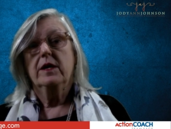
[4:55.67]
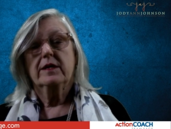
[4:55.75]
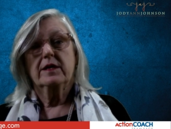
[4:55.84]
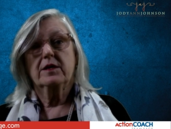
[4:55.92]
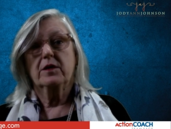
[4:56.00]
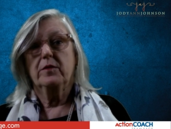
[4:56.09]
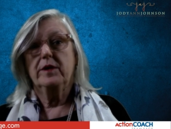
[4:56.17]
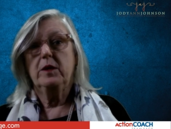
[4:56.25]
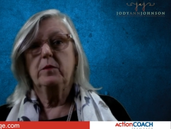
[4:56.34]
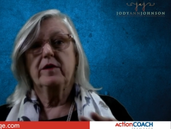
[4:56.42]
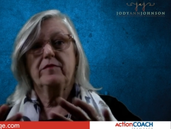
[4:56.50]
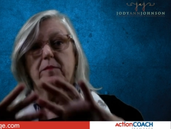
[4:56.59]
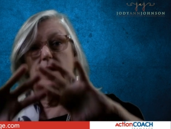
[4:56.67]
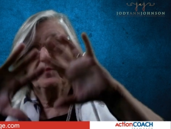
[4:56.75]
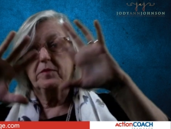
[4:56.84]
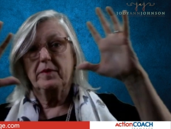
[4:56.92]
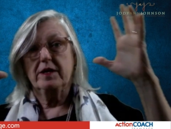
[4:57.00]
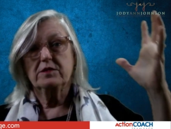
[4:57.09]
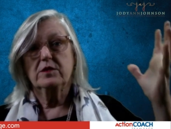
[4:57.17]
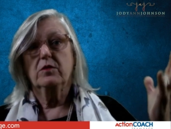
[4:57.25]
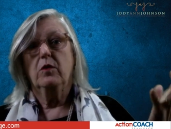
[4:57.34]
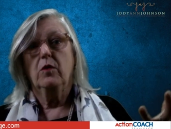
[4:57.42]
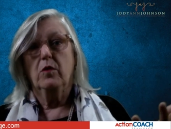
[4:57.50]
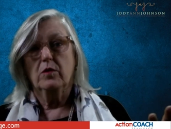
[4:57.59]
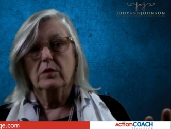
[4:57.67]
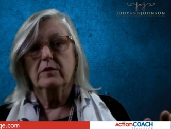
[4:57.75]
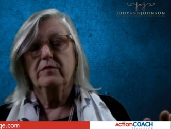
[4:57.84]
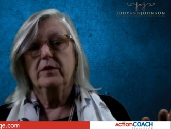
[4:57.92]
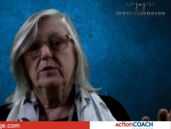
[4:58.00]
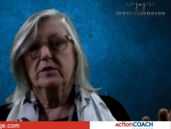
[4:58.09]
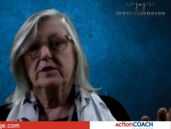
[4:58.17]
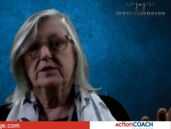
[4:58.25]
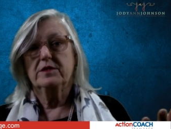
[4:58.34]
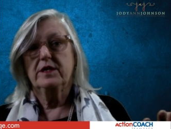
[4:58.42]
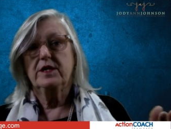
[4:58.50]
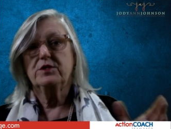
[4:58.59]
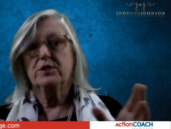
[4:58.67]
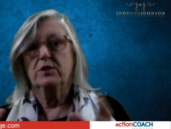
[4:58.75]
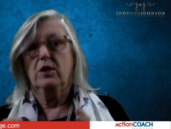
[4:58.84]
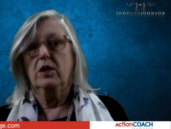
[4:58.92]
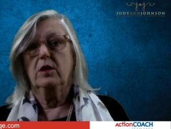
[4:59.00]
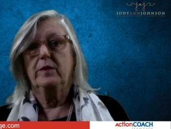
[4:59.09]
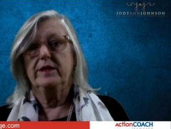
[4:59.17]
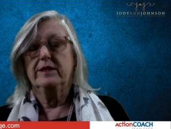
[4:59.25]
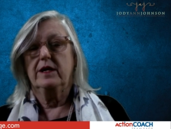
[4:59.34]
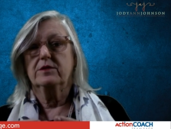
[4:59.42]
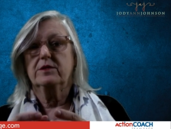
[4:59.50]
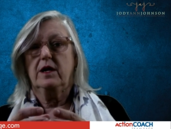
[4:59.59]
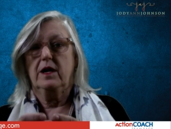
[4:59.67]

can go anywhere from optimizing the whole of the organization all the way down to